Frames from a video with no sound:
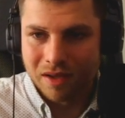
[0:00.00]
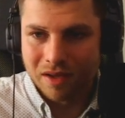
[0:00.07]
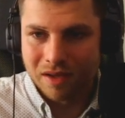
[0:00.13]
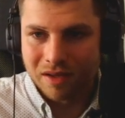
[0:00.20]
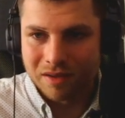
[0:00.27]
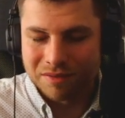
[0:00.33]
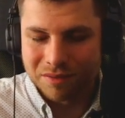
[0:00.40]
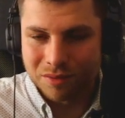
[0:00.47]

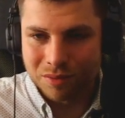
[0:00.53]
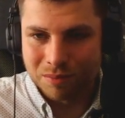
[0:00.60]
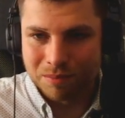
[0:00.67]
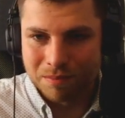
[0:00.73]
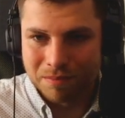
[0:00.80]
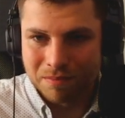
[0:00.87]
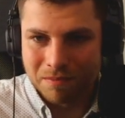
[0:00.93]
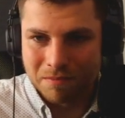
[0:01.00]
have to
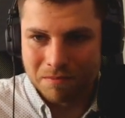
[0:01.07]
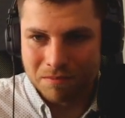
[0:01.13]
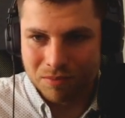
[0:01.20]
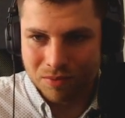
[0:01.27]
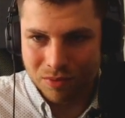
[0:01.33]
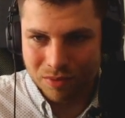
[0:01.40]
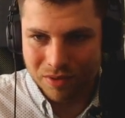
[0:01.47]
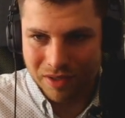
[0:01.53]

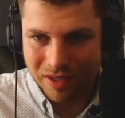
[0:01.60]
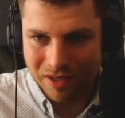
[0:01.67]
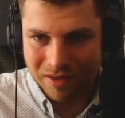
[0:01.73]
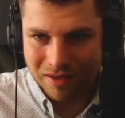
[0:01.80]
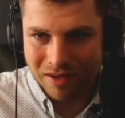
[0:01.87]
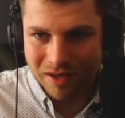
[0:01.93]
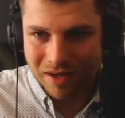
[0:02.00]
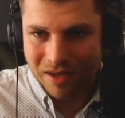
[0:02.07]
put here
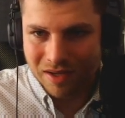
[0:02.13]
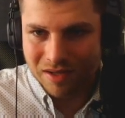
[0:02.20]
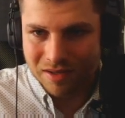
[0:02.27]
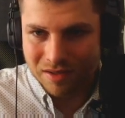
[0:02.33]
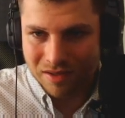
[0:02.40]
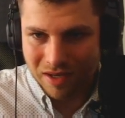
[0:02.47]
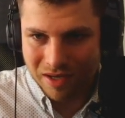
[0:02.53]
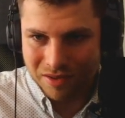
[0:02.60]

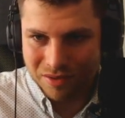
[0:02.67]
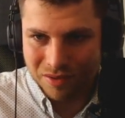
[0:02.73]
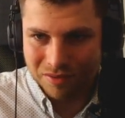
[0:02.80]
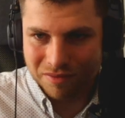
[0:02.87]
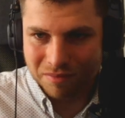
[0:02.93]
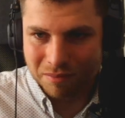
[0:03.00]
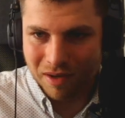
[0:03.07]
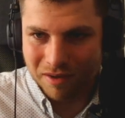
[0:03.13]
size
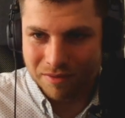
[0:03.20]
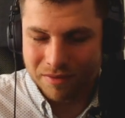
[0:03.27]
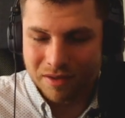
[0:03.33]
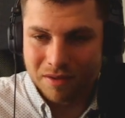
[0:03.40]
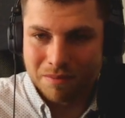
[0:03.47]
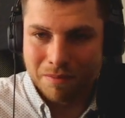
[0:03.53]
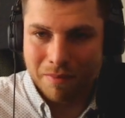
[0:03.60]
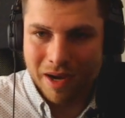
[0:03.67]
of buffer
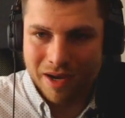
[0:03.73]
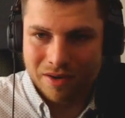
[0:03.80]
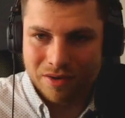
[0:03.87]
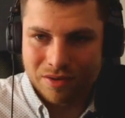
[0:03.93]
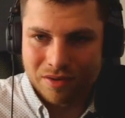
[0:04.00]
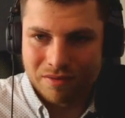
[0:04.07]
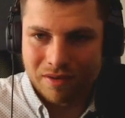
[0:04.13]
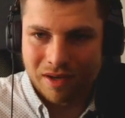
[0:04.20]

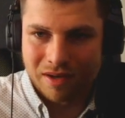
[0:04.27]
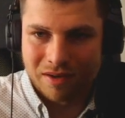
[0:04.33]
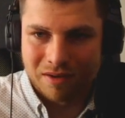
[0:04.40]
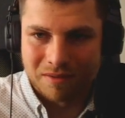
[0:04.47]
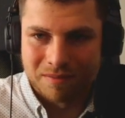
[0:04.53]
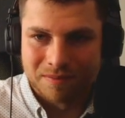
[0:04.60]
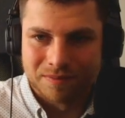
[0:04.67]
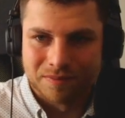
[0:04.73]
-1,
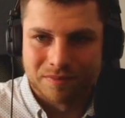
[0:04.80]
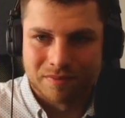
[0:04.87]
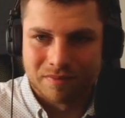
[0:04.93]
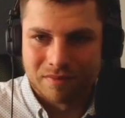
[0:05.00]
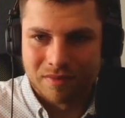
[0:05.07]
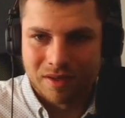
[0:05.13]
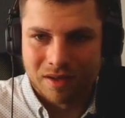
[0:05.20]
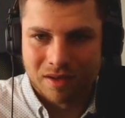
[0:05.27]

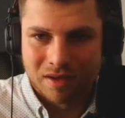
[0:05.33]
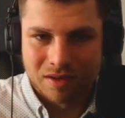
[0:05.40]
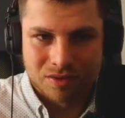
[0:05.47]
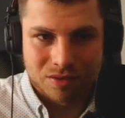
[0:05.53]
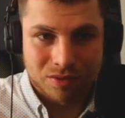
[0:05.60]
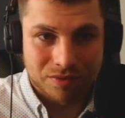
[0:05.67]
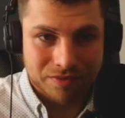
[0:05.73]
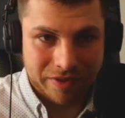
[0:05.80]

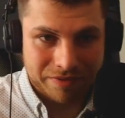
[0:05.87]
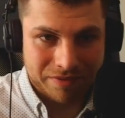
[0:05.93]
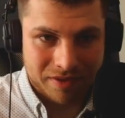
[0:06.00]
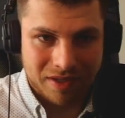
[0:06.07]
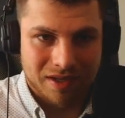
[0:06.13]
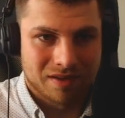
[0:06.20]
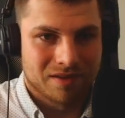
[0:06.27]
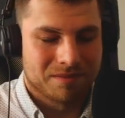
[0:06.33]
so
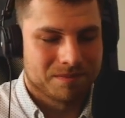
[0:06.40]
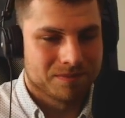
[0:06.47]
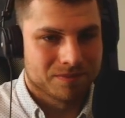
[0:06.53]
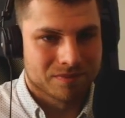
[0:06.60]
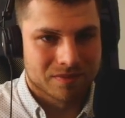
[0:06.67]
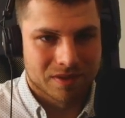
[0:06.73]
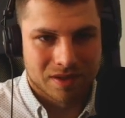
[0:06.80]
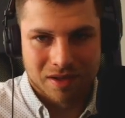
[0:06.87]
15.
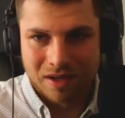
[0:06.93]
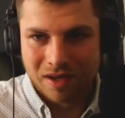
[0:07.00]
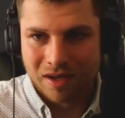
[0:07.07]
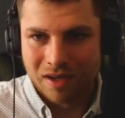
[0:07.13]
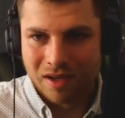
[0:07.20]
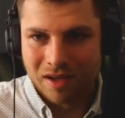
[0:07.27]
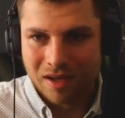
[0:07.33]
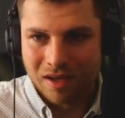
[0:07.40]

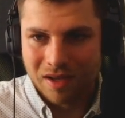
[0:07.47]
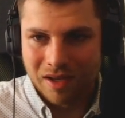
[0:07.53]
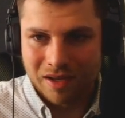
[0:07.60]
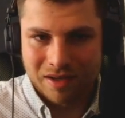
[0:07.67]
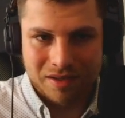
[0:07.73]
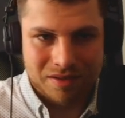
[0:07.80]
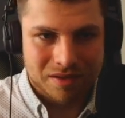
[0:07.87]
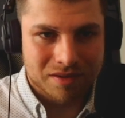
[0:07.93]
And
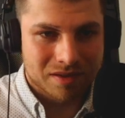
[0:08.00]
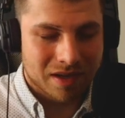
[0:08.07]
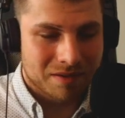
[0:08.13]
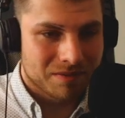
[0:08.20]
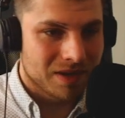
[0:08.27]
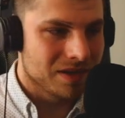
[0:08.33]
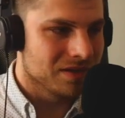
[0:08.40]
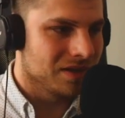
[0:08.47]
it's the same
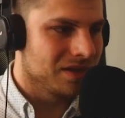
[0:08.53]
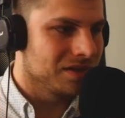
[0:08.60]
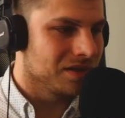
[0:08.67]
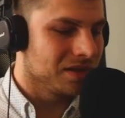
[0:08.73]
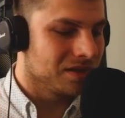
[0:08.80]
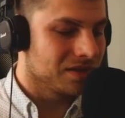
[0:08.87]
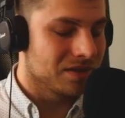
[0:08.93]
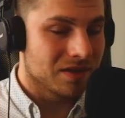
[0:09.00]
reason,
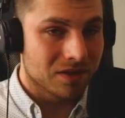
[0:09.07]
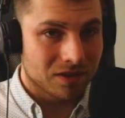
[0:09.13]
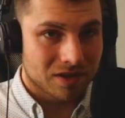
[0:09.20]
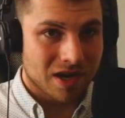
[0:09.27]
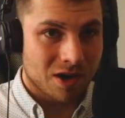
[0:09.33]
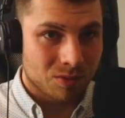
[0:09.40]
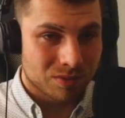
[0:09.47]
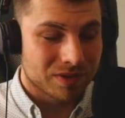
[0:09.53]
it's still
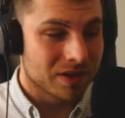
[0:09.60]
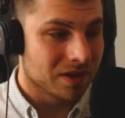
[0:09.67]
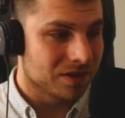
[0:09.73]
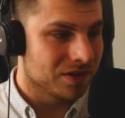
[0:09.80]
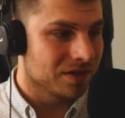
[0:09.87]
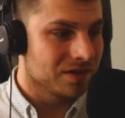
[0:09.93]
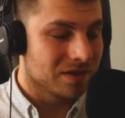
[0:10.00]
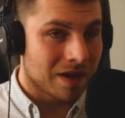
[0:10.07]
counting
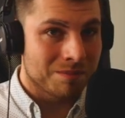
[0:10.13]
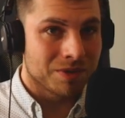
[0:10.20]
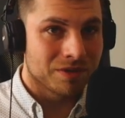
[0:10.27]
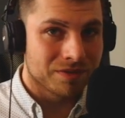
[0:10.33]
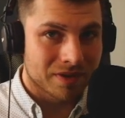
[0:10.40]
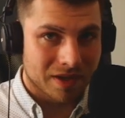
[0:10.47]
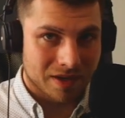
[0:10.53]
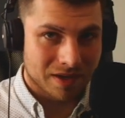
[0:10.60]
just number of
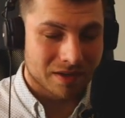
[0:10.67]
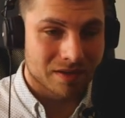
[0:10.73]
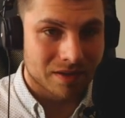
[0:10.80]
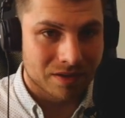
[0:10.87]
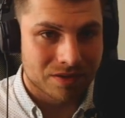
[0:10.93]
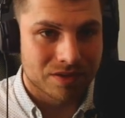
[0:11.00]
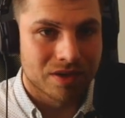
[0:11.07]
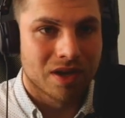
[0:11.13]

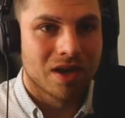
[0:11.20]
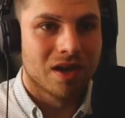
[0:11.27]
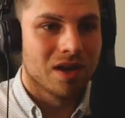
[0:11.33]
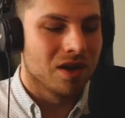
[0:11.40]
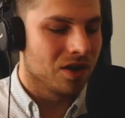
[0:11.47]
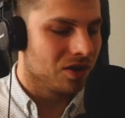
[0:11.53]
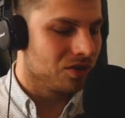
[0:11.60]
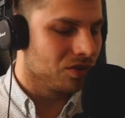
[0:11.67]
characters,
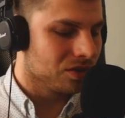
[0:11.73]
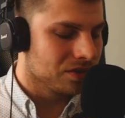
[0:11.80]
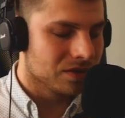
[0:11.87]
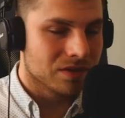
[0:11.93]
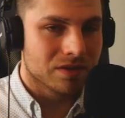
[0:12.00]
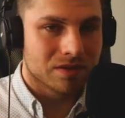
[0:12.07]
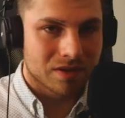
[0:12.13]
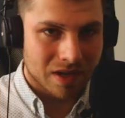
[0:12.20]
not
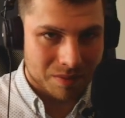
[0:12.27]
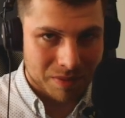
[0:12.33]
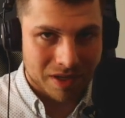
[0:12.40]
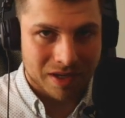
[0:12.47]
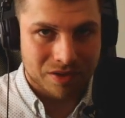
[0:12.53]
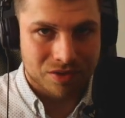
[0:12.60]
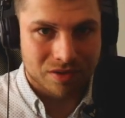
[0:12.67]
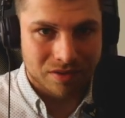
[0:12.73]
the
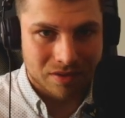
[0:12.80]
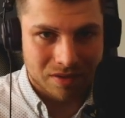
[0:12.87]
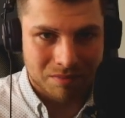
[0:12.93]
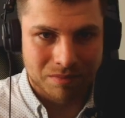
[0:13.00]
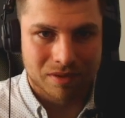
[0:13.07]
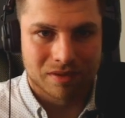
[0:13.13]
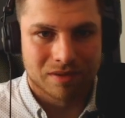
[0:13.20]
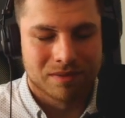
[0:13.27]
termination
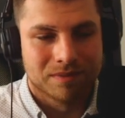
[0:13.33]
symbol.